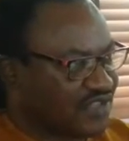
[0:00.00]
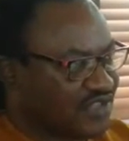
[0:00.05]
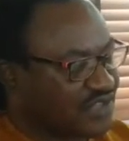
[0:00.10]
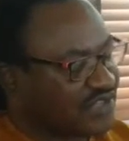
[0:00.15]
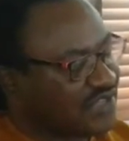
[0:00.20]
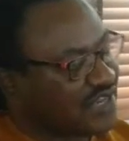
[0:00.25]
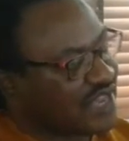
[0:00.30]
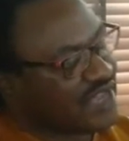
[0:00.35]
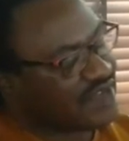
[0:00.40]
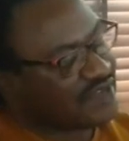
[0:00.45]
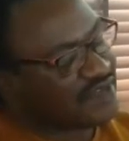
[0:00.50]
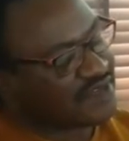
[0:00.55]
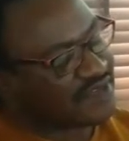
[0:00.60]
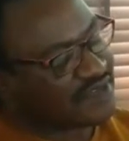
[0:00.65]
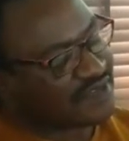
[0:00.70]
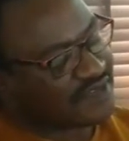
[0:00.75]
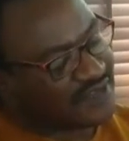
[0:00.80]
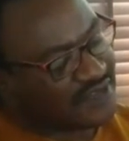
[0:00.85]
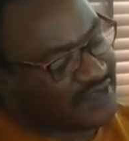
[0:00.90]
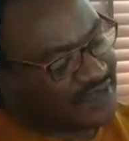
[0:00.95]
Just like
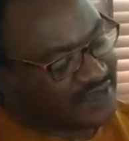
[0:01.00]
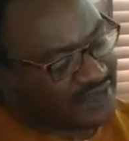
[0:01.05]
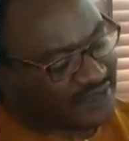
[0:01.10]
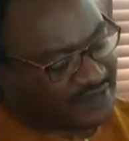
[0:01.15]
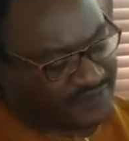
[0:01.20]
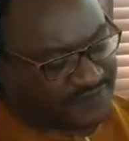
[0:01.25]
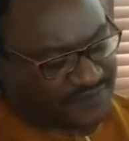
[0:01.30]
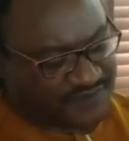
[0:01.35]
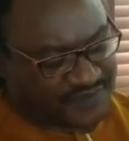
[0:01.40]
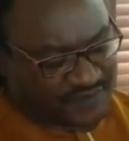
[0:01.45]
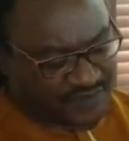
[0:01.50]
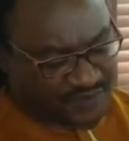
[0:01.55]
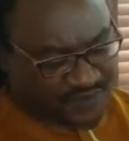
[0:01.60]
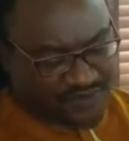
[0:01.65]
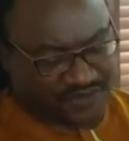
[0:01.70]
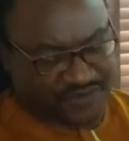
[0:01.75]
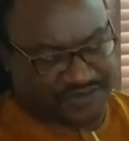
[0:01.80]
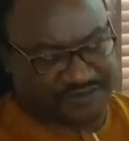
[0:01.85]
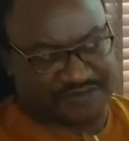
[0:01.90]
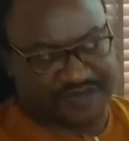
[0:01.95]
in
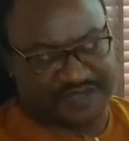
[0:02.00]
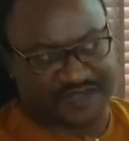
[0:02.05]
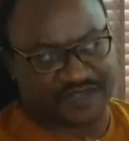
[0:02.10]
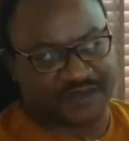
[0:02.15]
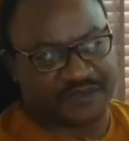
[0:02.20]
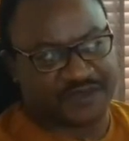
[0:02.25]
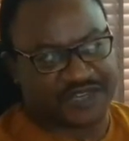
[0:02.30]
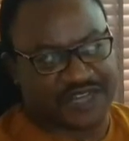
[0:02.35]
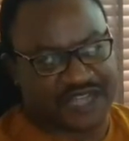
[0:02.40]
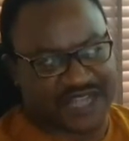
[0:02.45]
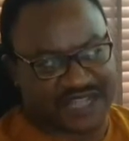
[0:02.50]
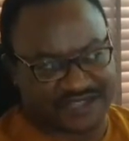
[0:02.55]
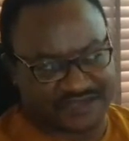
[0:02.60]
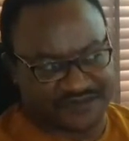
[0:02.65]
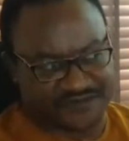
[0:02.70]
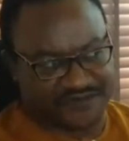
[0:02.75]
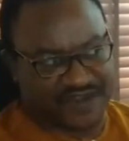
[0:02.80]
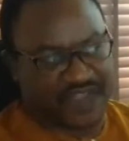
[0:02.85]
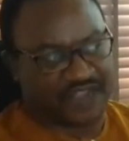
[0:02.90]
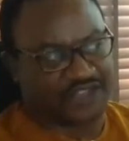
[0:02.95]
physical treatment, somebody that has
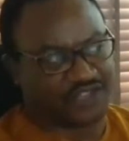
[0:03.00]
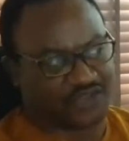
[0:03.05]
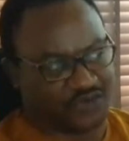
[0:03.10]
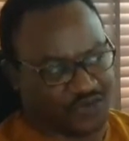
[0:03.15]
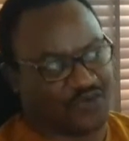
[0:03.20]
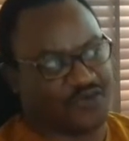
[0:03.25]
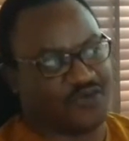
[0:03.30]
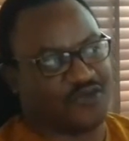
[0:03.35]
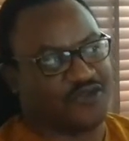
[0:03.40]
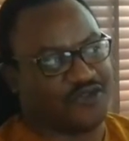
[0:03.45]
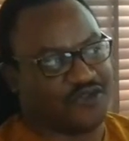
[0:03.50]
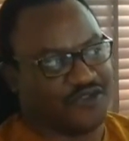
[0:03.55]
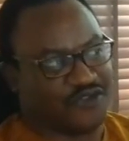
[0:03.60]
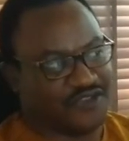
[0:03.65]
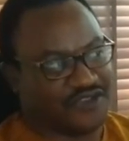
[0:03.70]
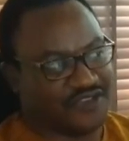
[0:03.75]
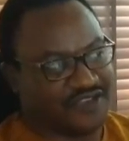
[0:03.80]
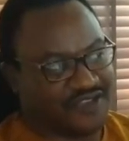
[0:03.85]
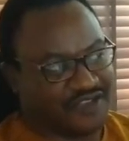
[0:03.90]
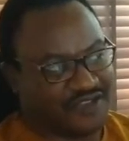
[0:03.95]
a fracture,
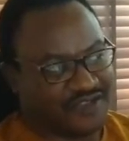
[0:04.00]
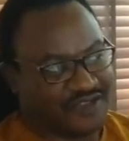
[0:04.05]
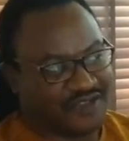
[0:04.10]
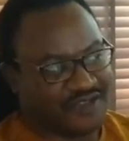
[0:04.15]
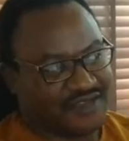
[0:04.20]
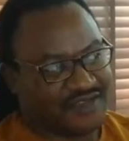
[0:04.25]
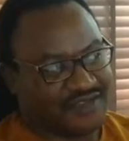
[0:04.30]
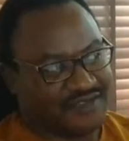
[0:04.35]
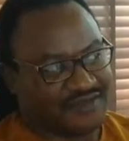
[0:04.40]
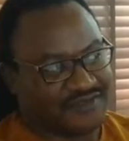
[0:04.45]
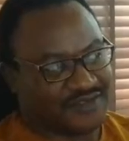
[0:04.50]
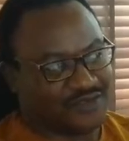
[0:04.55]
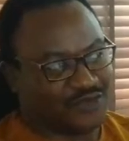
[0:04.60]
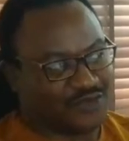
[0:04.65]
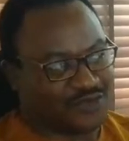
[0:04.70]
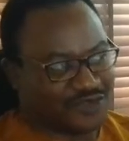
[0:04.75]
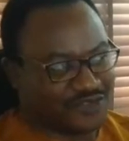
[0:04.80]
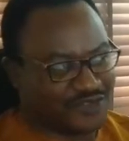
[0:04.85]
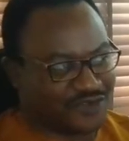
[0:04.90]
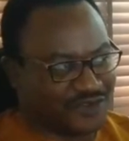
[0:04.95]
the
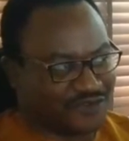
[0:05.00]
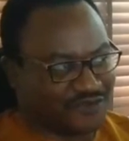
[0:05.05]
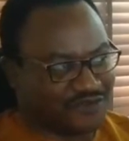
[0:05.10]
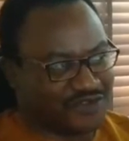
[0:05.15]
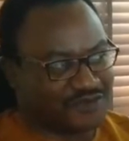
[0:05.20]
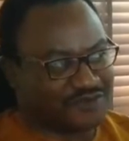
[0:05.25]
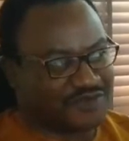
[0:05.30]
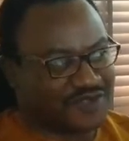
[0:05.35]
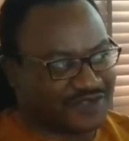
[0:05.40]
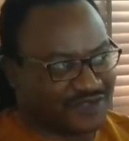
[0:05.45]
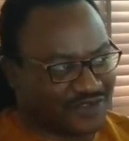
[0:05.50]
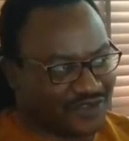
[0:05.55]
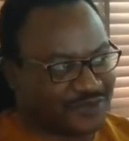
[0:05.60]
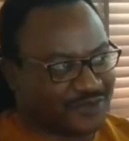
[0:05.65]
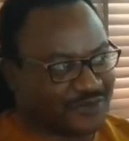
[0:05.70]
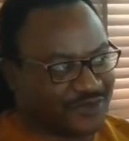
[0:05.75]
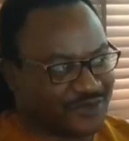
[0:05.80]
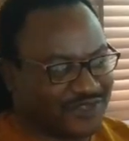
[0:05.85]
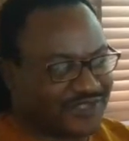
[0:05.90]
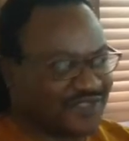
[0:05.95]
duration of treatment in
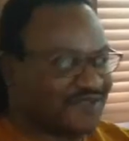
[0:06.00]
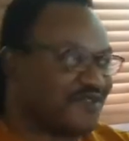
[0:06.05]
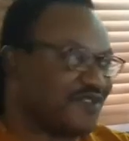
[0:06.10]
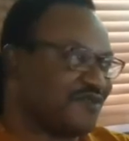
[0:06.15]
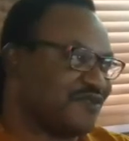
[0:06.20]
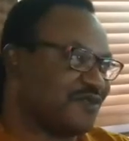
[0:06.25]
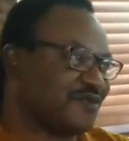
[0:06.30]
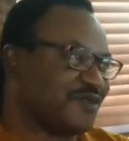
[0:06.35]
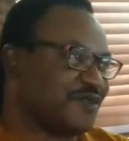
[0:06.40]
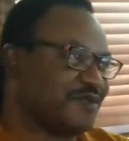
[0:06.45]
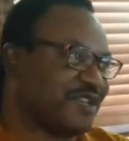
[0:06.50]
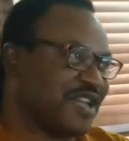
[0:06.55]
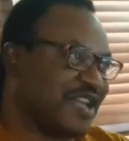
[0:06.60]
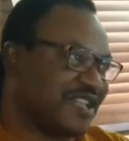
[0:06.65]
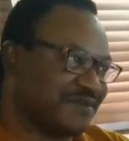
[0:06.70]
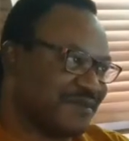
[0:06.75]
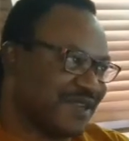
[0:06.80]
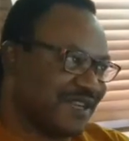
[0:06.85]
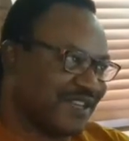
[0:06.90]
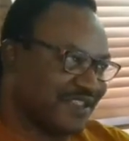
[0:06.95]
hospital is different from somebody
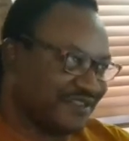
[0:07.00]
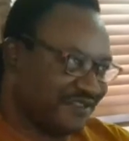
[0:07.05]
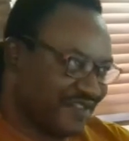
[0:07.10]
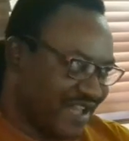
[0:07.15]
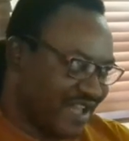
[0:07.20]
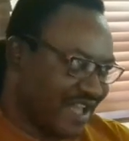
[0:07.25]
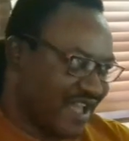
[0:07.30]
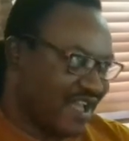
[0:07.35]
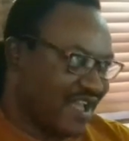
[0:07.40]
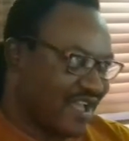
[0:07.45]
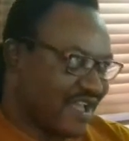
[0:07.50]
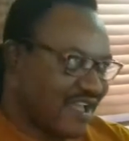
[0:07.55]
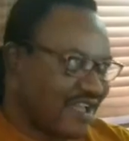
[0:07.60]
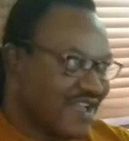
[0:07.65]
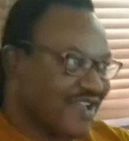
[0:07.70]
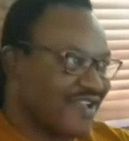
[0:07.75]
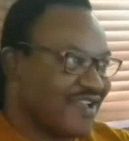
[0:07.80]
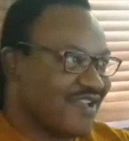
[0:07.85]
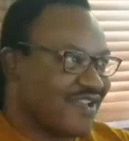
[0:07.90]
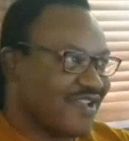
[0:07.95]
that has malaria or
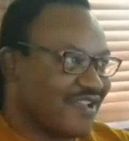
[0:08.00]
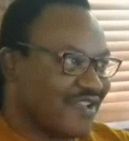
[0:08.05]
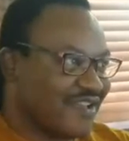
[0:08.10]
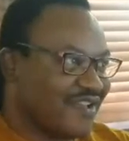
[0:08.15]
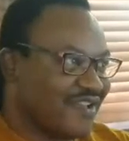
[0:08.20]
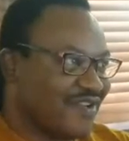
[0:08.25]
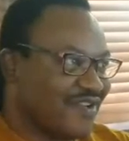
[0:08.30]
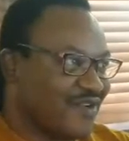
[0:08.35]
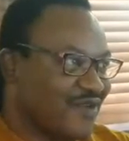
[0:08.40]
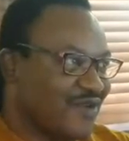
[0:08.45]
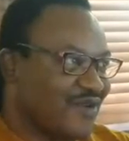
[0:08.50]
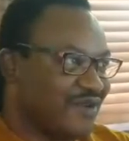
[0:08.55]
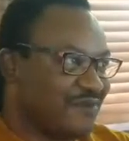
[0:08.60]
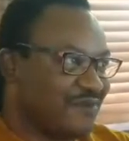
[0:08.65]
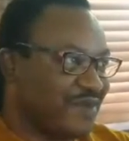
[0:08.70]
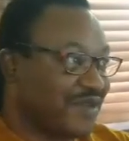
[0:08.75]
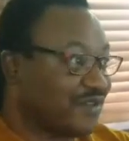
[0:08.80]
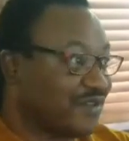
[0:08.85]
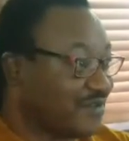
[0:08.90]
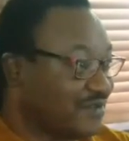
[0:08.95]
bruise.
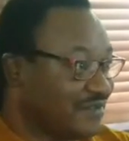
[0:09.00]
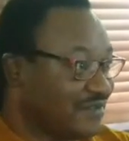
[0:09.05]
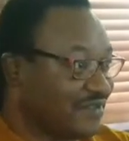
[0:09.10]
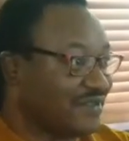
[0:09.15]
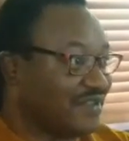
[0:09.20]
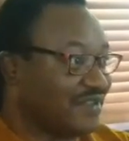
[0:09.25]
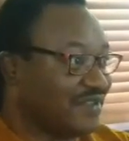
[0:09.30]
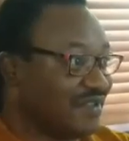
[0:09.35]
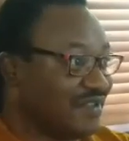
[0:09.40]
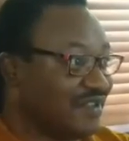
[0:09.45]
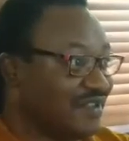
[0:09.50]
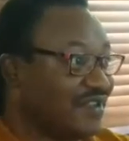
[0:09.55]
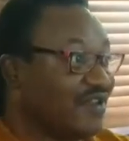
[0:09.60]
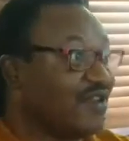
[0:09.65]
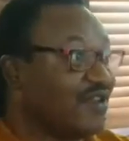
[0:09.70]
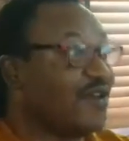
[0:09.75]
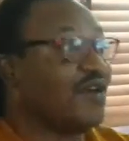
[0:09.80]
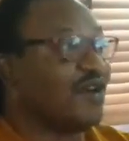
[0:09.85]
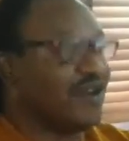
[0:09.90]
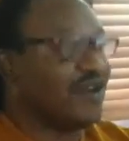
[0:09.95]
Or a
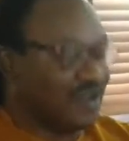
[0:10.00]
bruise.